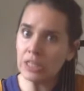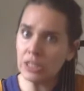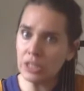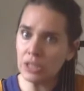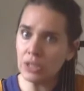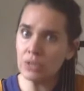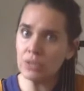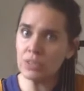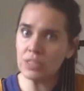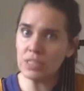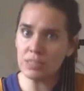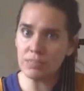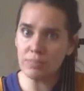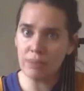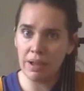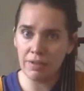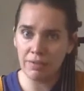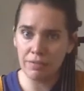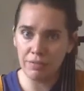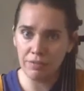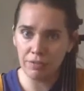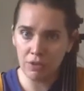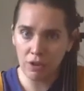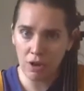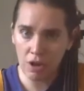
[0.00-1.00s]
close to my
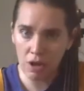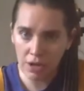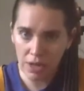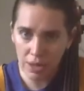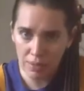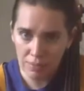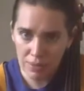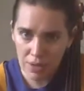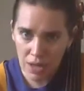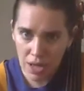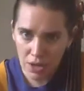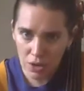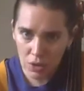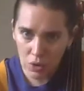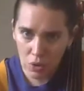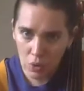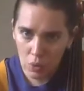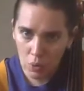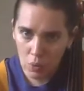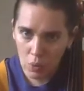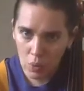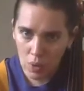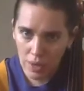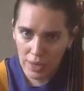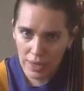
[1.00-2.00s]
frog. I'm not
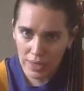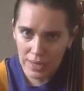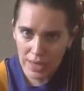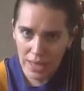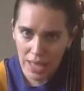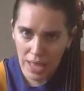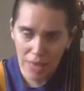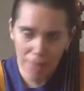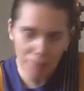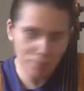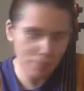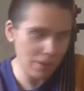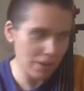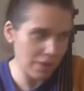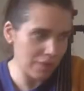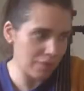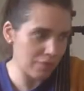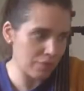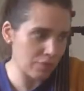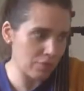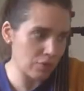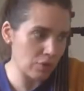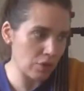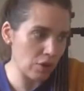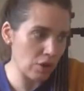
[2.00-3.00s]
quite at my
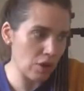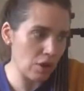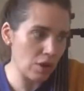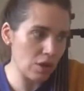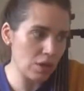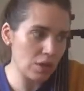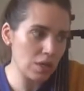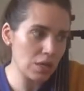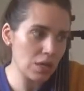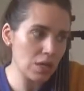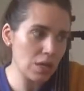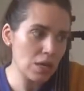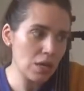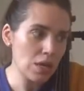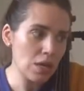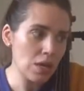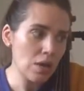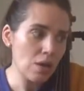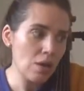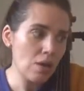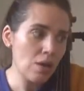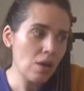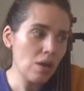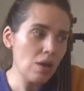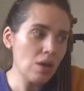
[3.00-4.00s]
frog.
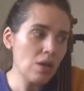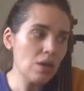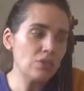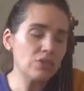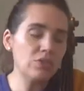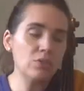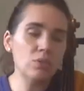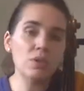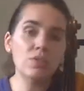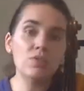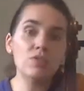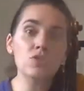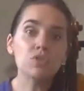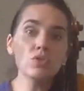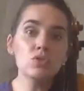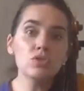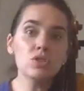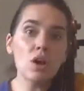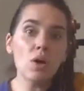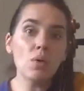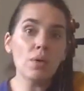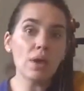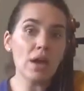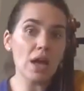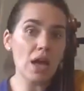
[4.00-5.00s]
So if you
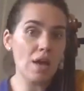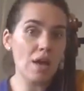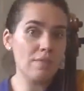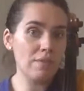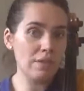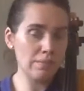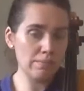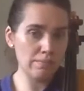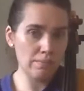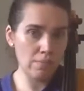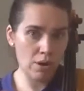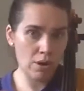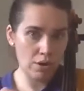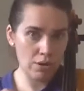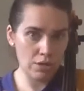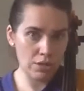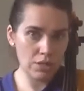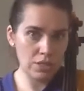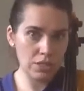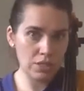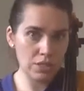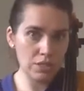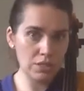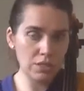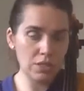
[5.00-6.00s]
don't have it
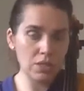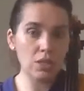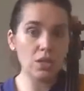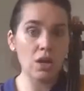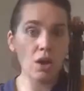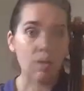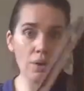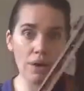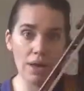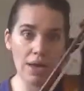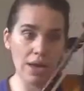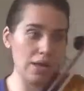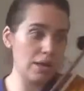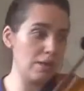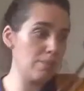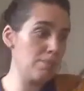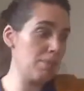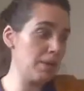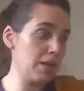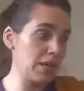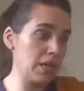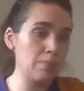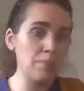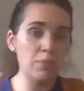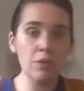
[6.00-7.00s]
marked, go ahead and
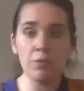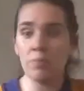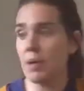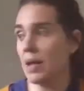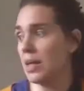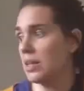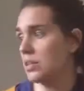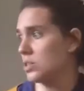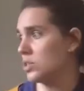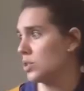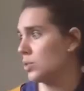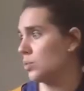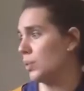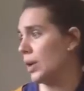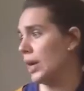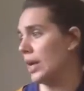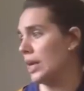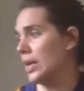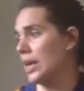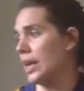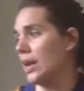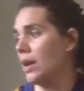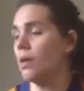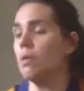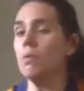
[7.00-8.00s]
pick up your pencil right
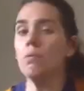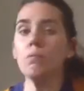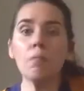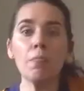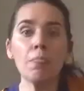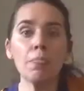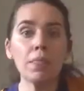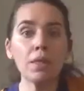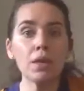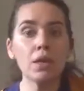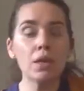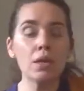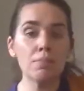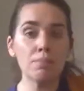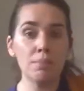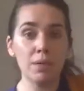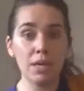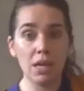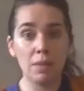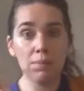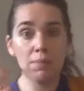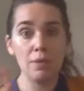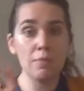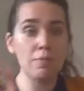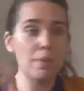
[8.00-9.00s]
now. Pick
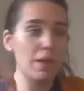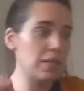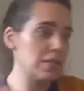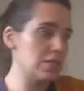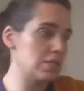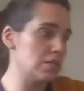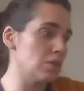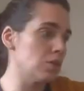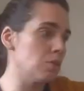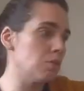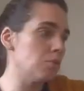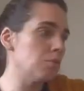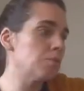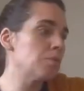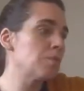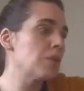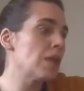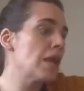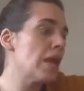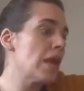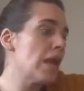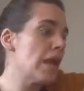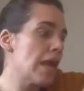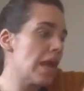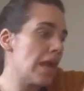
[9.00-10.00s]
up your pencil.
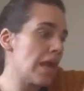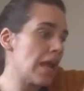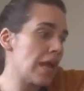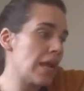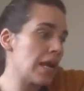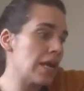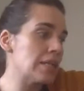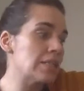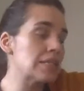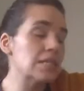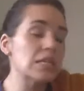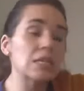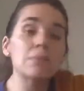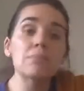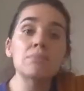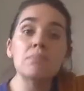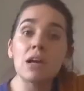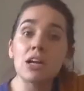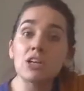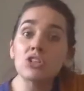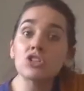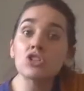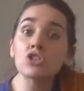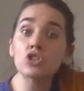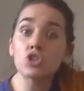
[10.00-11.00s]
And in
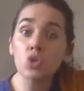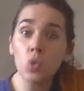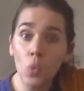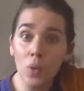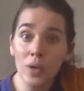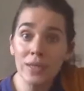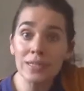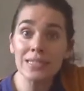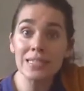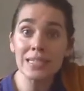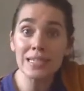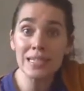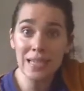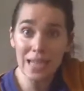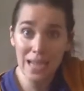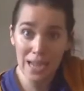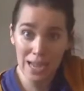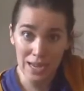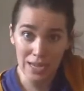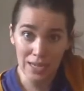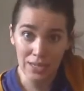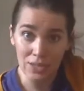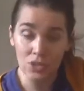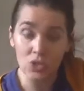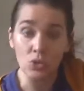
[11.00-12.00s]
measure
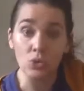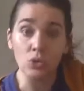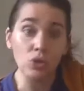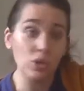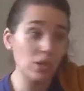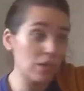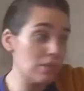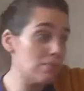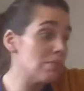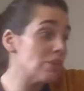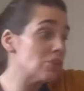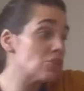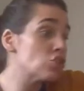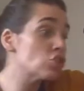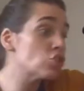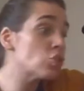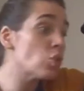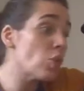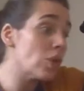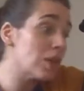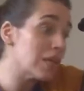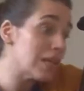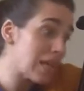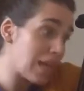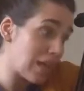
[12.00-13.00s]
28, so look at measure
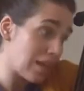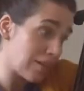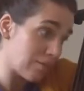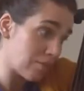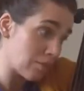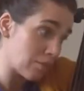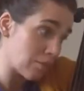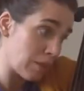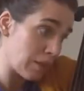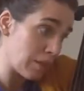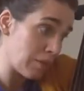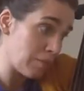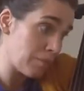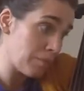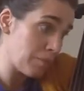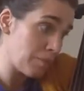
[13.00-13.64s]
28 for me.